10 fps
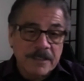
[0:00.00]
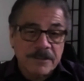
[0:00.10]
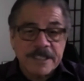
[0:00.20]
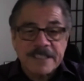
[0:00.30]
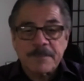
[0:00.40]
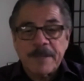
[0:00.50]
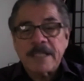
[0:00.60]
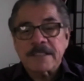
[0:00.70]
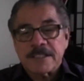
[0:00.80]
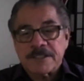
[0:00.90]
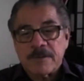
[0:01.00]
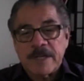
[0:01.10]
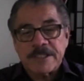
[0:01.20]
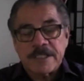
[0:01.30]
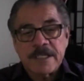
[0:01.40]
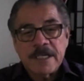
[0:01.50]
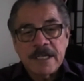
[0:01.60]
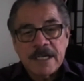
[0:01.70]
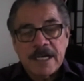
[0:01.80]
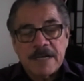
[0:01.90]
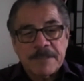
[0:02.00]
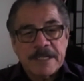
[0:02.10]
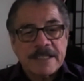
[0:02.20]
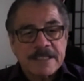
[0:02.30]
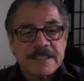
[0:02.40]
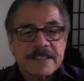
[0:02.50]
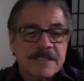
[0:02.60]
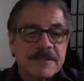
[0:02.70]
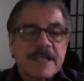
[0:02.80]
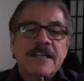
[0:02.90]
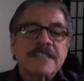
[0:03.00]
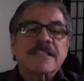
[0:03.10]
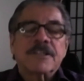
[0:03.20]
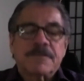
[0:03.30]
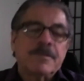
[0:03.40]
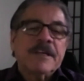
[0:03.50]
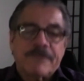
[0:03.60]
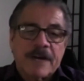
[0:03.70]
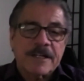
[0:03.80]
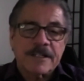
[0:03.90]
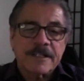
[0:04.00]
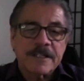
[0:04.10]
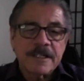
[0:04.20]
take the pain situation. But at this stage right now, he's a good B fighter.